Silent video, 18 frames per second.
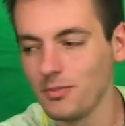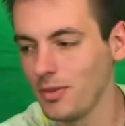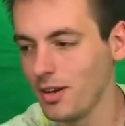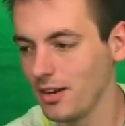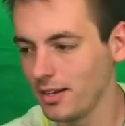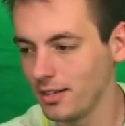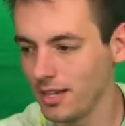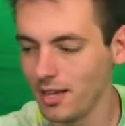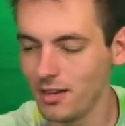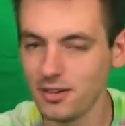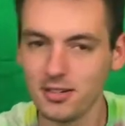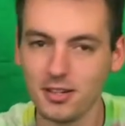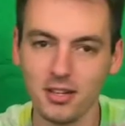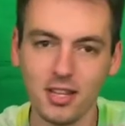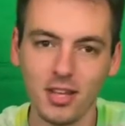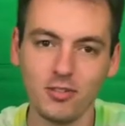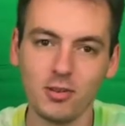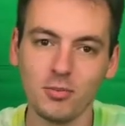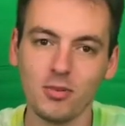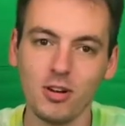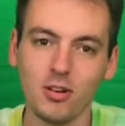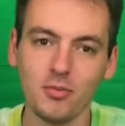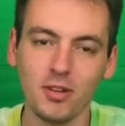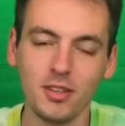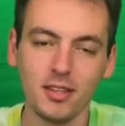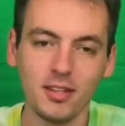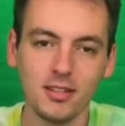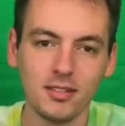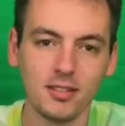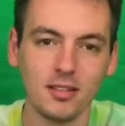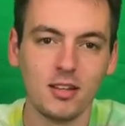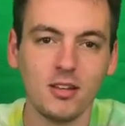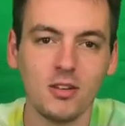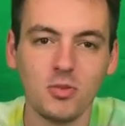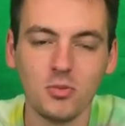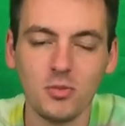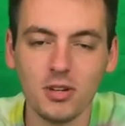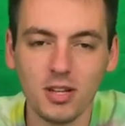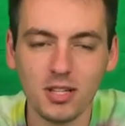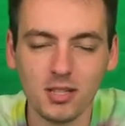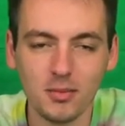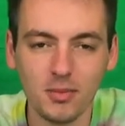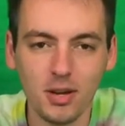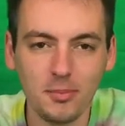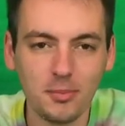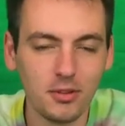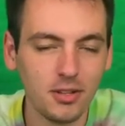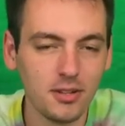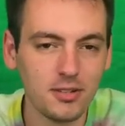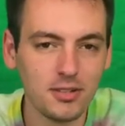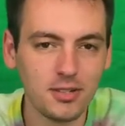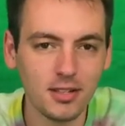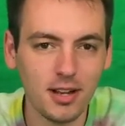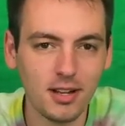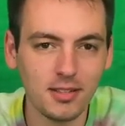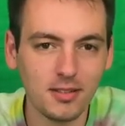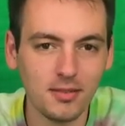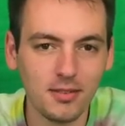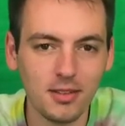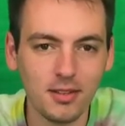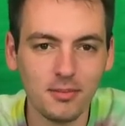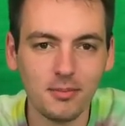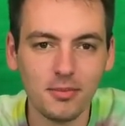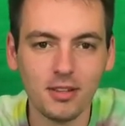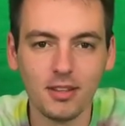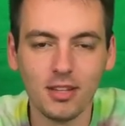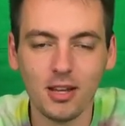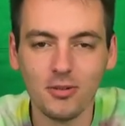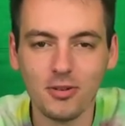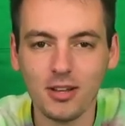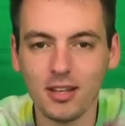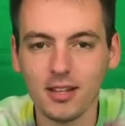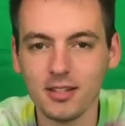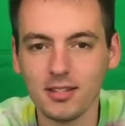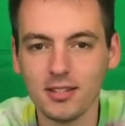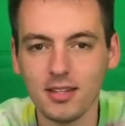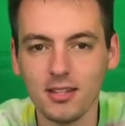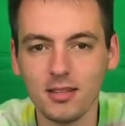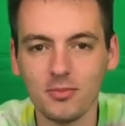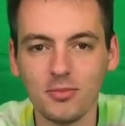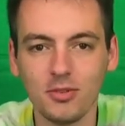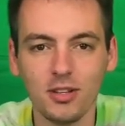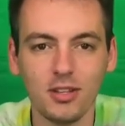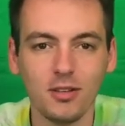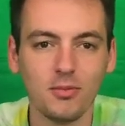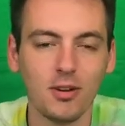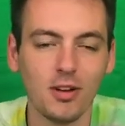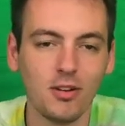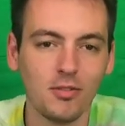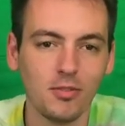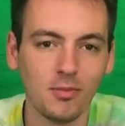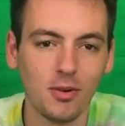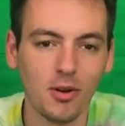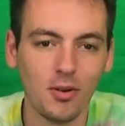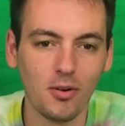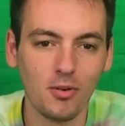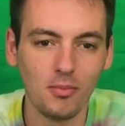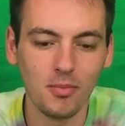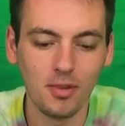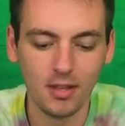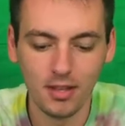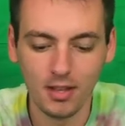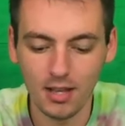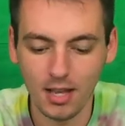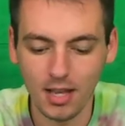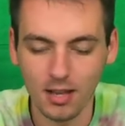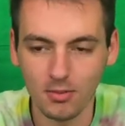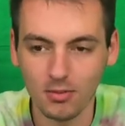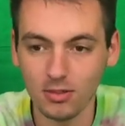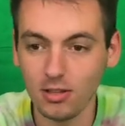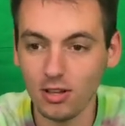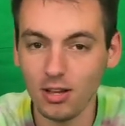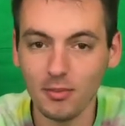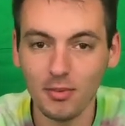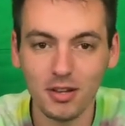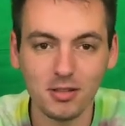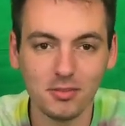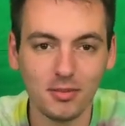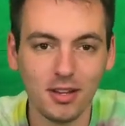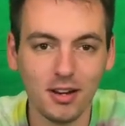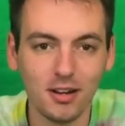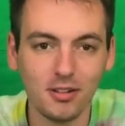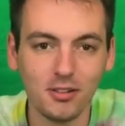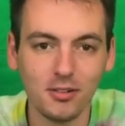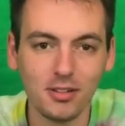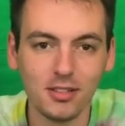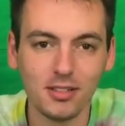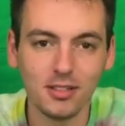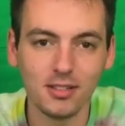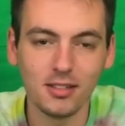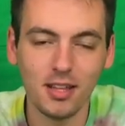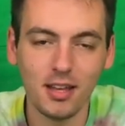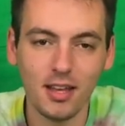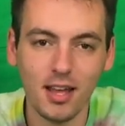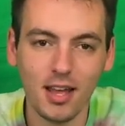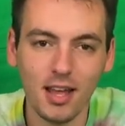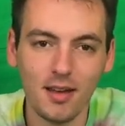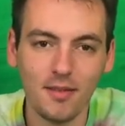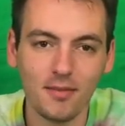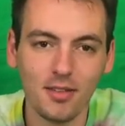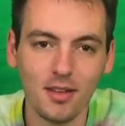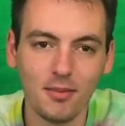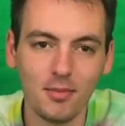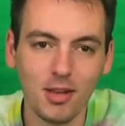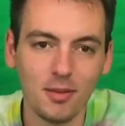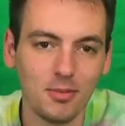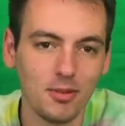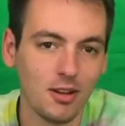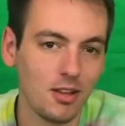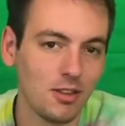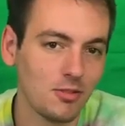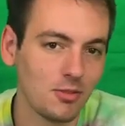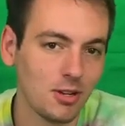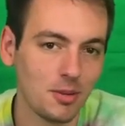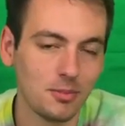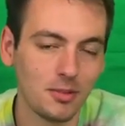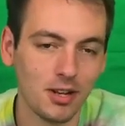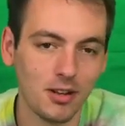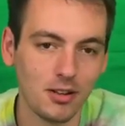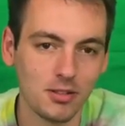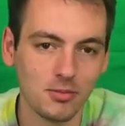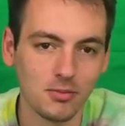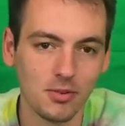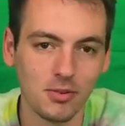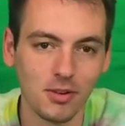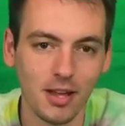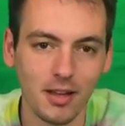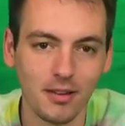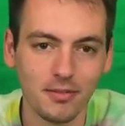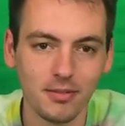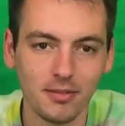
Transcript: our containers here that we brought with us. We'll get some up-close shots of them, that way we can see them really well from home, and we'll talk about some characteristics they have that maybe other reptiles won't have.